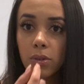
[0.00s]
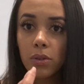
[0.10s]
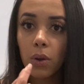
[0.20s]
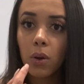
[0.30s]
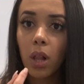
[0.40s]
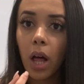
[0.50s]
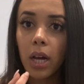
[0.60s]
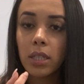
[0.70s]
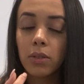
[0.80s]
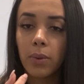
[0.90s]
was so
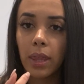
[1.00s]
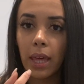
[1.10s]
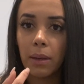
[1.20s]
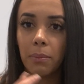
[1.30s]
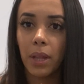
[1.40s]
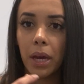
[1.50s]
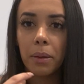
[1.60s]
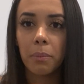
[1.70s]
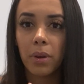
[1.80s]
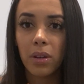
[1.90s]
clogged with like blood
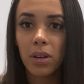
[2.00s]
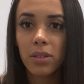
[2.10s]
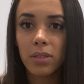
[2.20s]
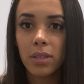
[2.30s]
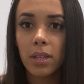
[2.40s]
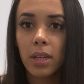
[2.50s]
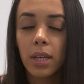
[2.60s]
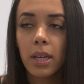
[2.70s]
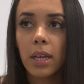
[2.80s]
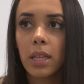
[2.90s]
and boogers
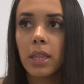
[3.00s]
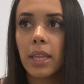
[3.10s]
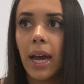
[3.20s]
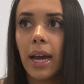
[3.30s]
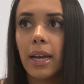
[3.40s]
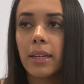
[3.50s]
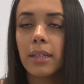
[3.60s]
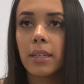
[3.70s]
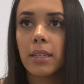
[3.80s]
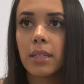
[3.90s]
that
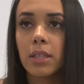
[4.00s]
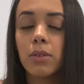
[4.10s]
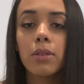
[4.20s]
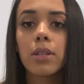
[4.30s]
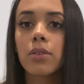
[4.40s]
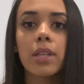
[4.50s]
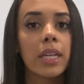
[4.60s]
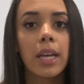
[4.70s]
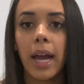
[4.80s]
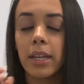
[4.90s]

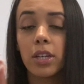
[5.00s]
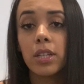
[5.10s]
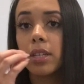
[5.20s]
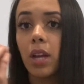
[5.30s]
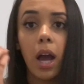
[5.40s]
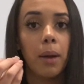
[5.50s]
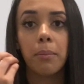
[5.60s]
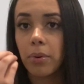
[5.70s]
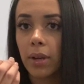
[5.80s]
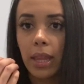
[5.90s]
I could not
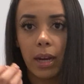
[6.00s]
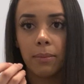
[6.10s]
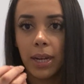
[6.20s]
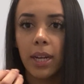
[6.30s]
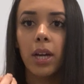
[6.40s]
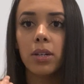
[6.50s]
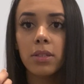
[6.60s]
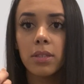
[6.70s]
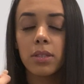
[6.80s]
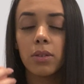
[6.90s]
breathe out of my
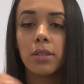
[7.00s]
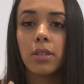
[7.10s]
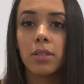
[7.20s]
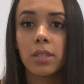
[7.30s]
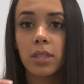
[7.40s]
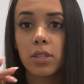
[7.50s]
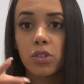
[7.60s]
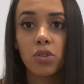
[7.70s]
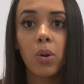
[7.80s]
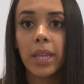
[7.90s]
nose. So it was
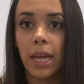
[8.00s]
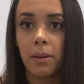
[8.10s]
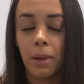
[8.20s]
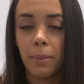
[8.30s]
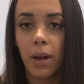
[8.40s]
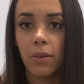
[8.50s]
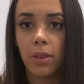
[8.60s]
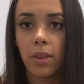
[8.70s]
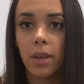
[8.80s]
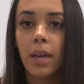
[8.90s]
solely out of my mouth,
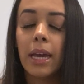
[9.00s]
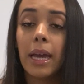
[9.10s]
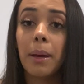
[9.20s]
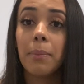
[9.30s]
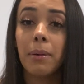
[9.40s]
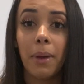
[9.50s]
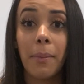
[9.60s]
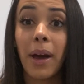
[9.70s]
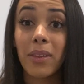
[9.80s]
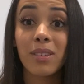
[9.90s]
but my
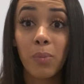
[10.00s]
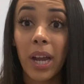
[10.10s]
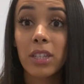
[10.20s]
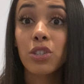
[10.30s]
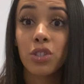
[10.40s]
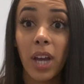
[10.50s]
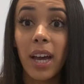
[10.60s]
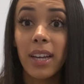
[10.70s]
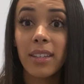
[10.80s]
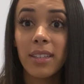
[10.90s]
mouth was wired
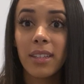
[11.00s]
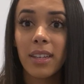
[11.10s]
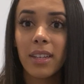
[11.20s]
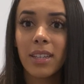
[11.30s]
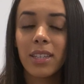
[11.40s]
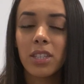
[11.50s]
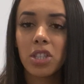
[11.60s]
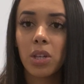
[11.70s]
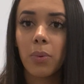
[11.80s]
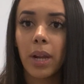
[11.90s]
shut.
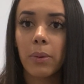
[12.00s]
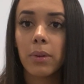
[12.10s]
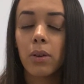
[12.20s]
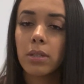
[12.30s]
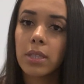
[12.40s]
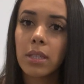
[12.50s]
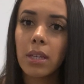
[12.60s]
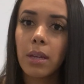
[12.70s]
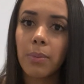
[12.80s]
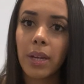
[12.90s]
So when I would go to
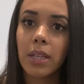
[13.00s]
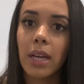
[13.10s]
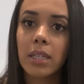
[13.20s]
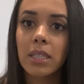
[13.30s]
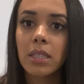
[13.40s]
sleep, I'd like